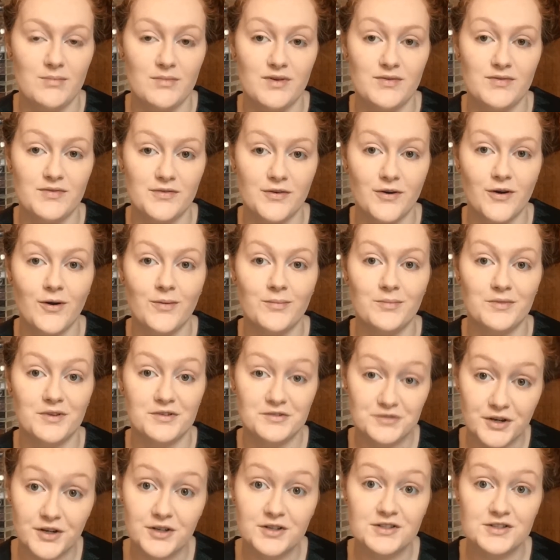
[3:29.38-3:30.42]
from the
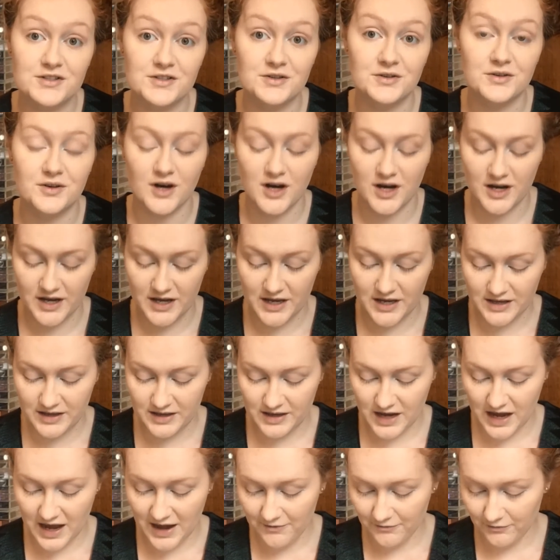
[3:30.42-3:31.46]
drugstore. I
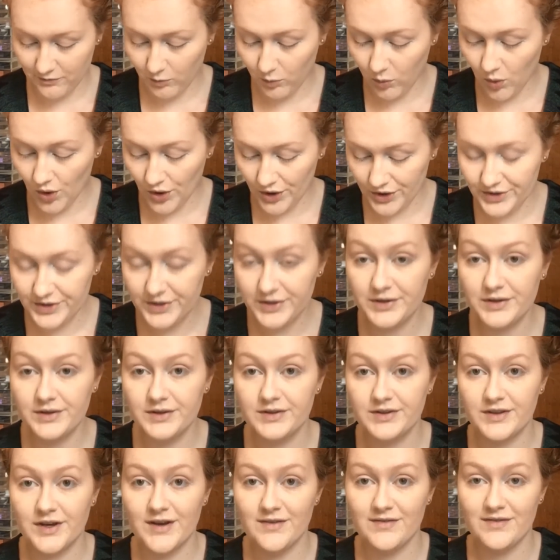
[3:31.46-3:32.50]
have one
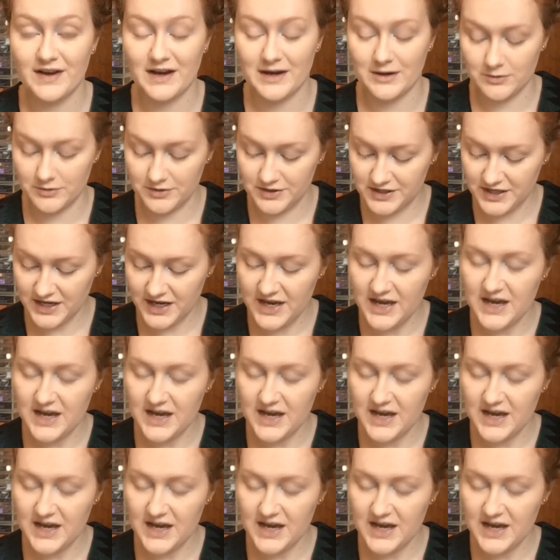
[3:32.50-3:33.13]
that I found